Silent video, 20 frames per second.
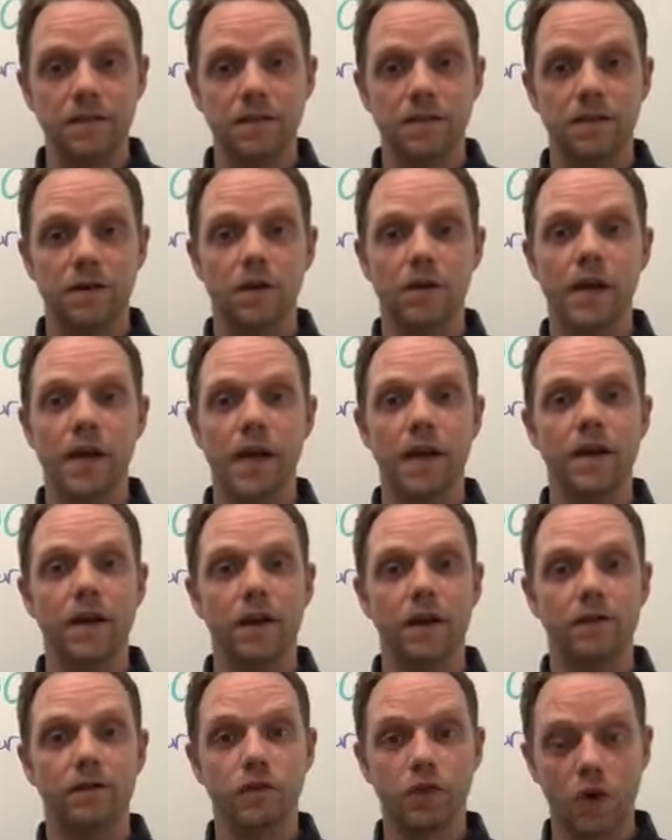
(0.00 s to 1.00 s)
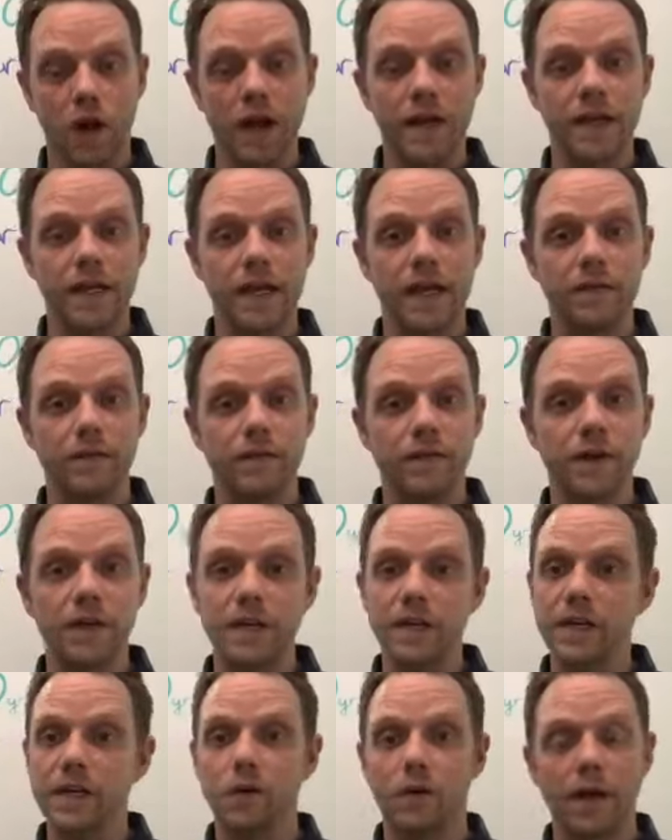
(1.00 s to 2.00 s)
okay, of trying to get
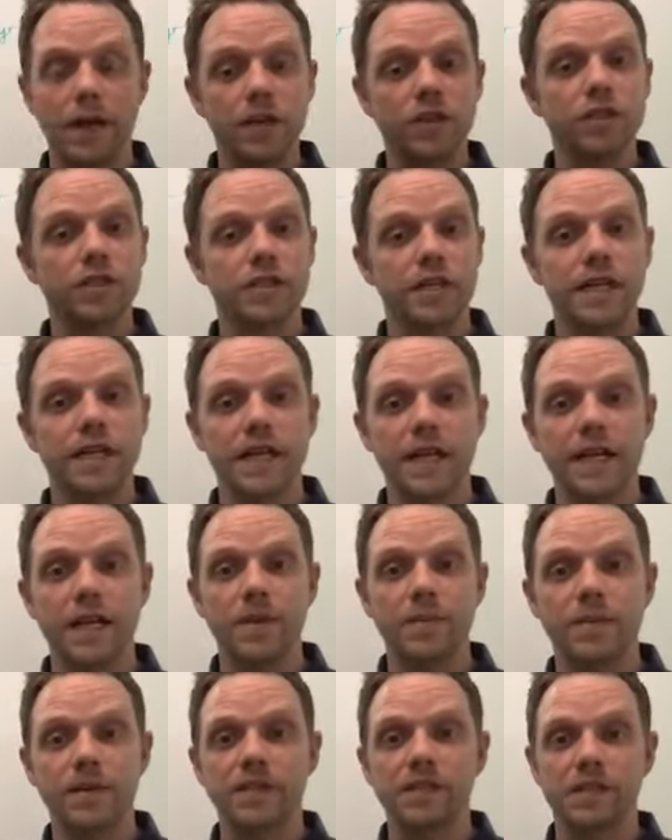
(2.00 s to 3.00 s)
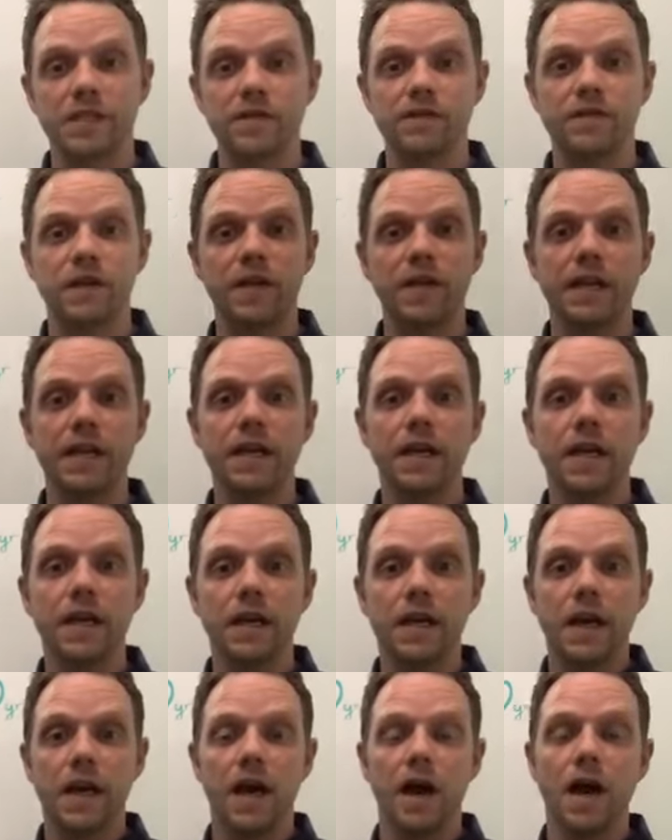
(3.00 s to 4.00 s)
funding or interested in getting business funding,
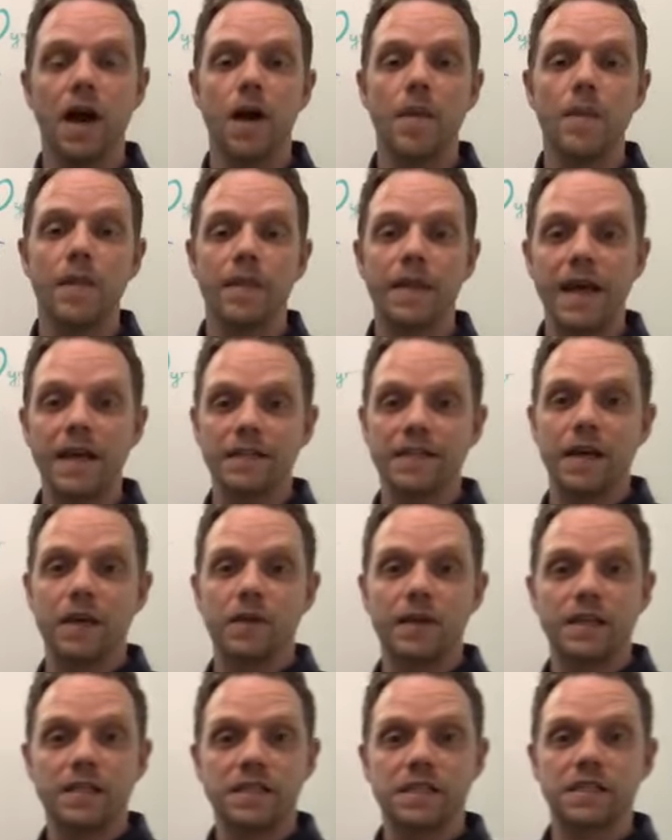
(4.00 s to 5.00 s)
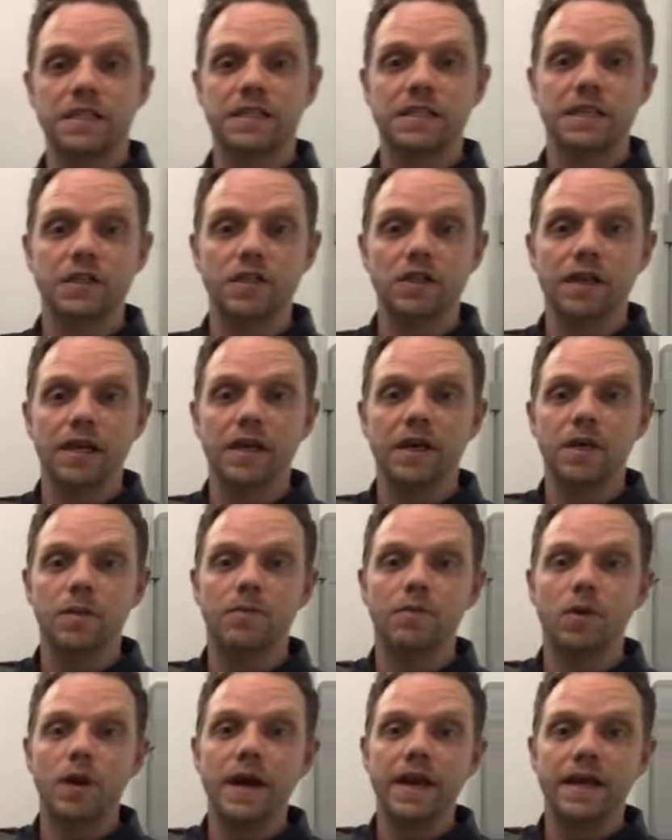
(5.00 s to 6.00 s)
that's how this is essentially going to
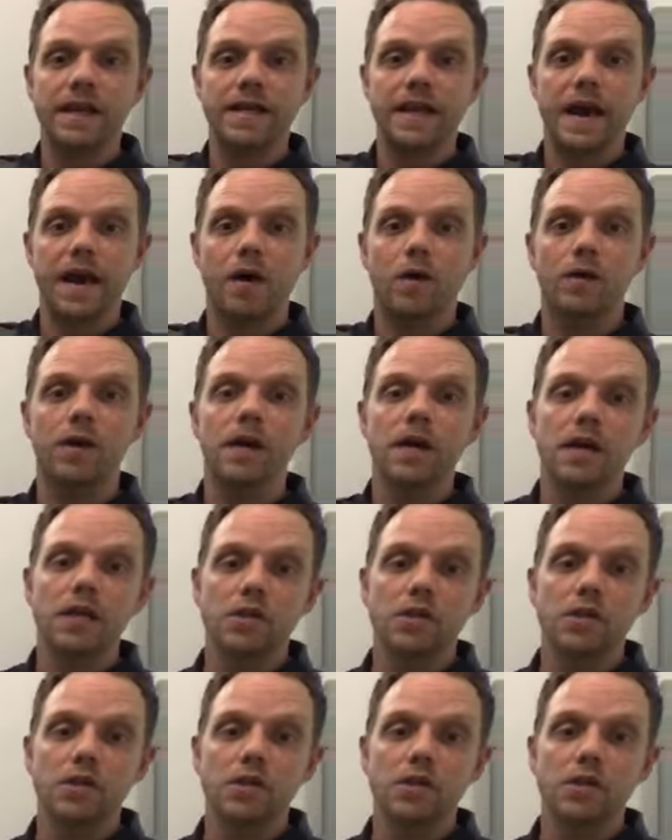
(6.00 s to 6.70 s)
break down.